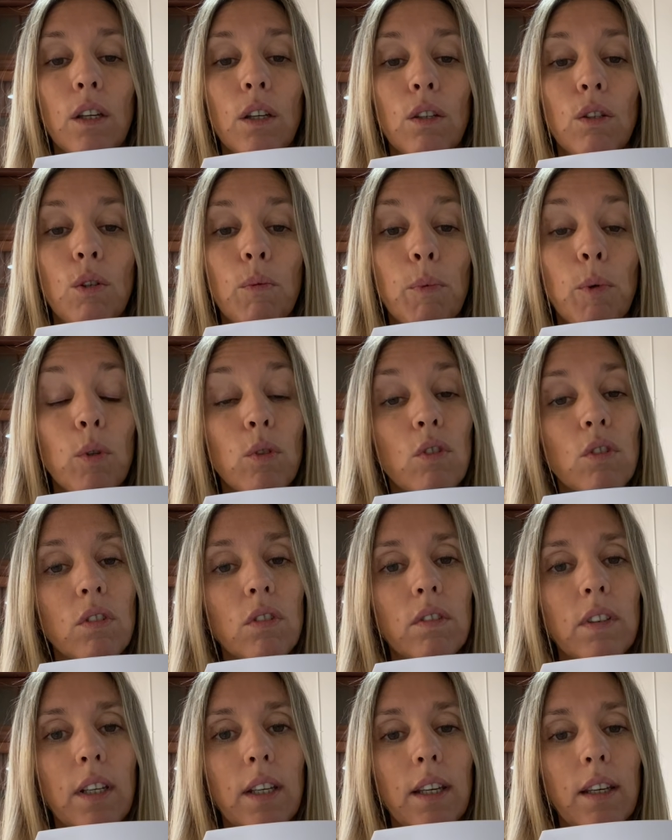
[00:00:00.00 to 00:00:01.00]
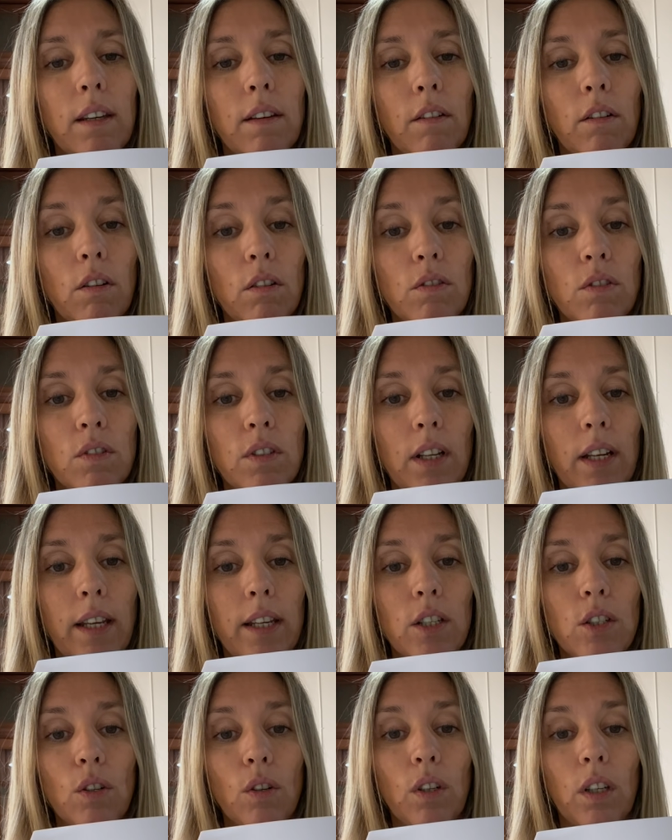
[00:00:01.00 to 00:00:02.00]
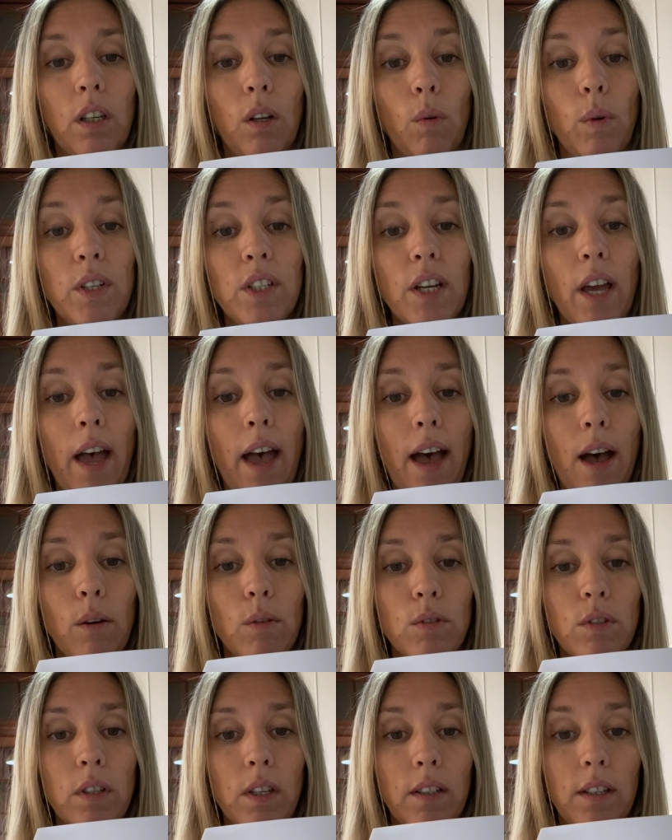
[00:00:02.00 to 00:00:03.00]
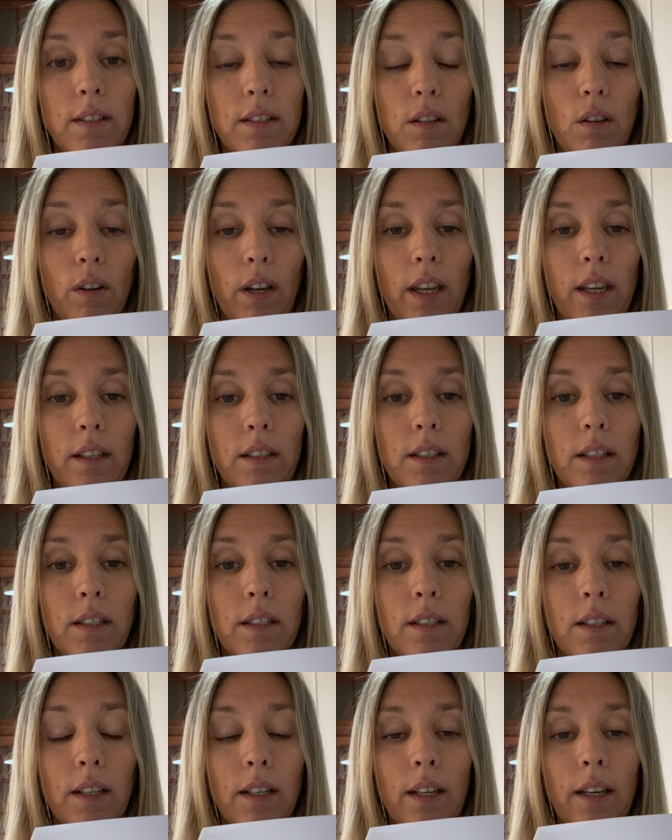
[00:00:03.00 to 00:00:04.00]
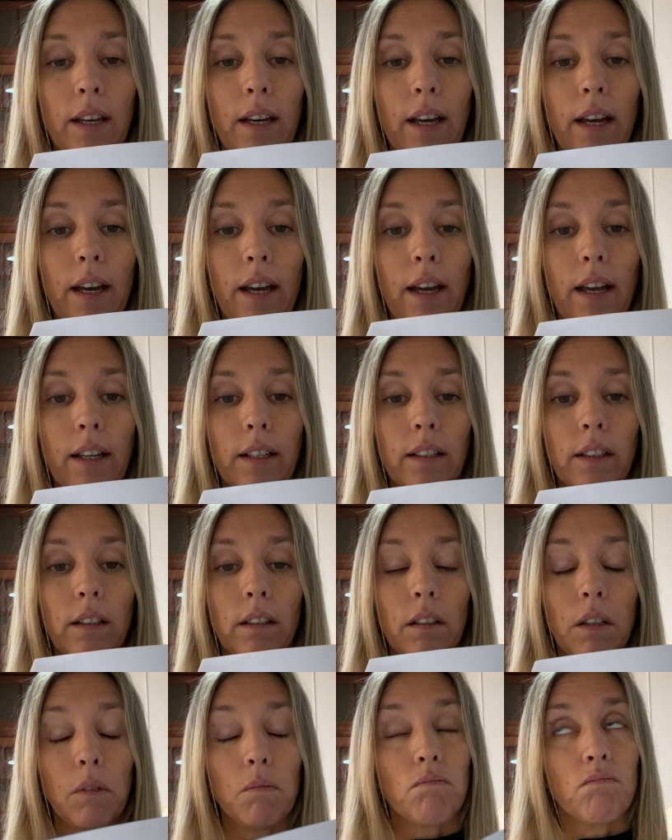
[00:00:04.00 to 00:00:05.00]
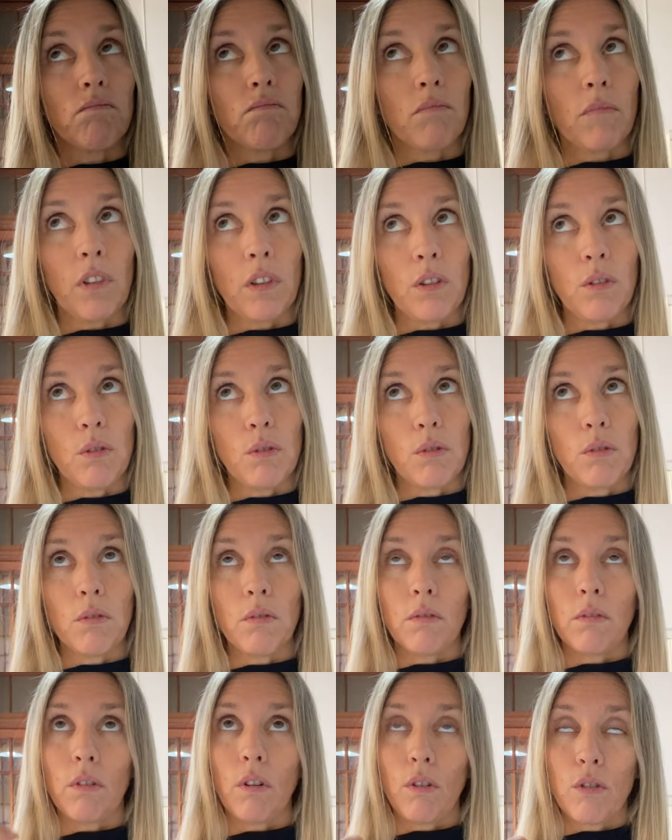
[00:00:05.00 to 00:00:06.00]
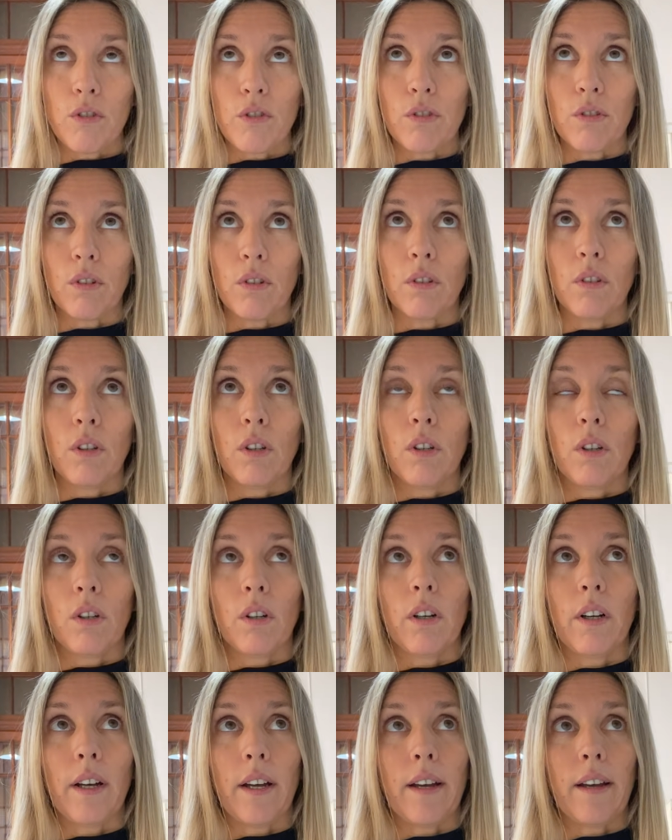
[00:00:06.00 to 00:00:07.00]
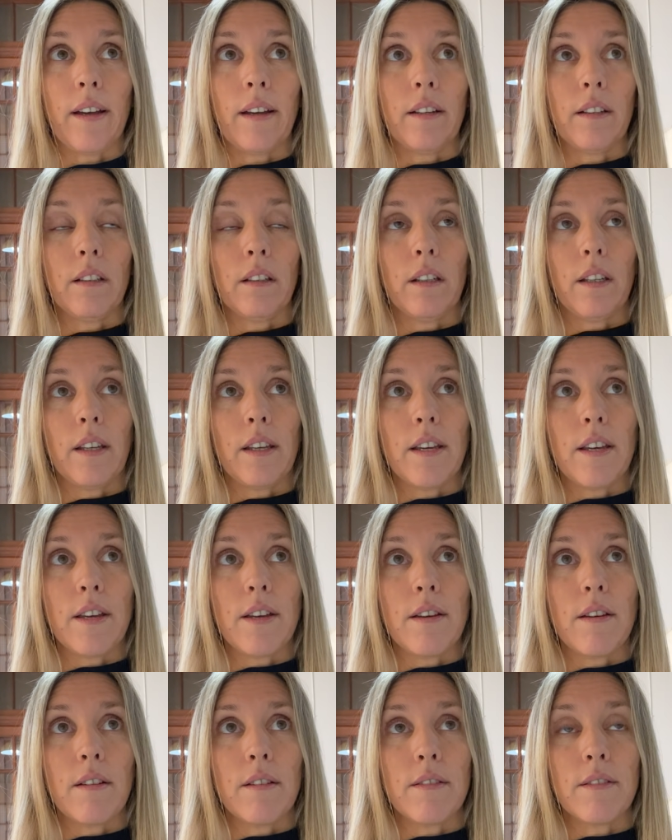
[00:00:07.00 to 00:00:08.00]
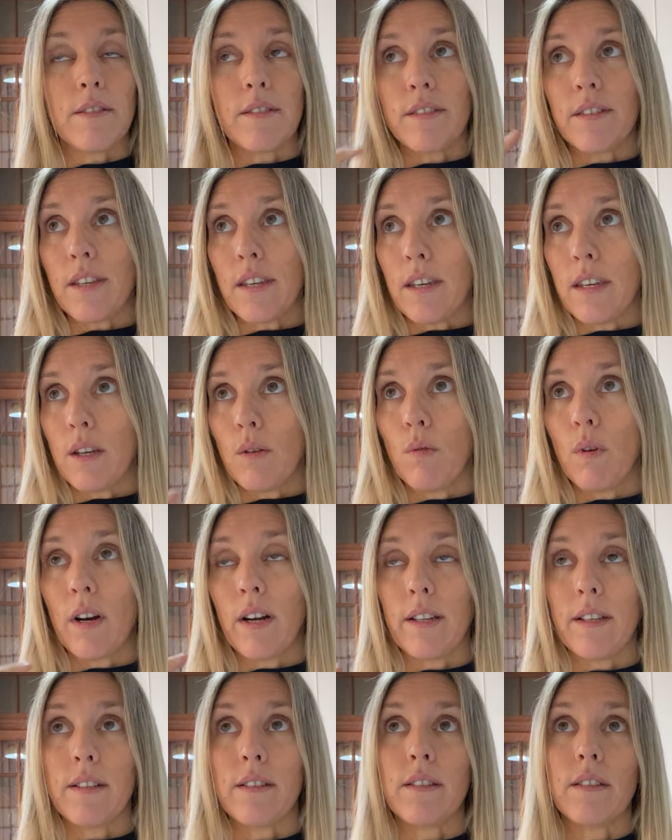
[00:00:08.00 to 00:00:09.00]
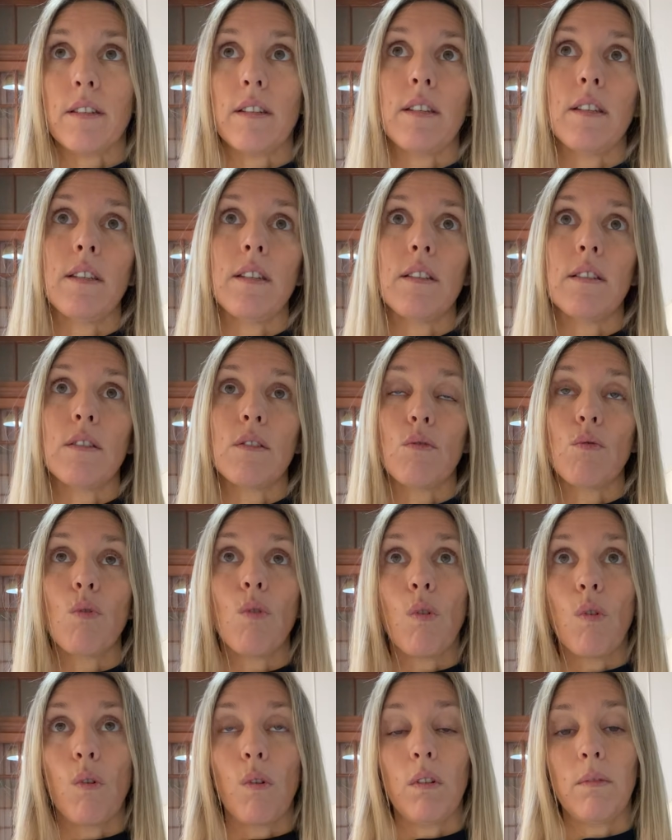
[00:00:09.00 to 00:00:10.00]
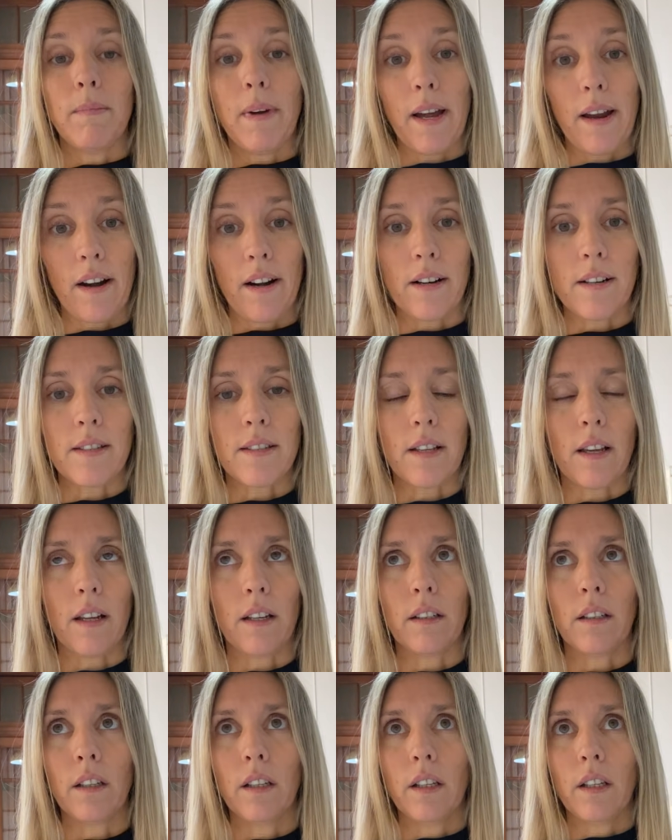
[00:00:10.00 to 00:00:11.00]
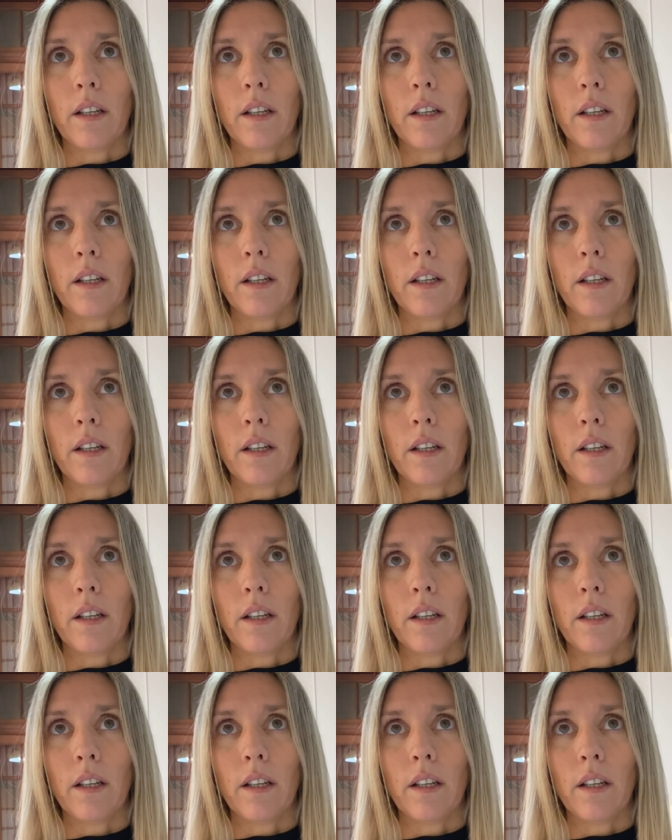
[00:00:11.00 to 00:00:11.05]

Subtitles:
You put the constellation in which house it is located, and you also can see where is his rule, Mars, and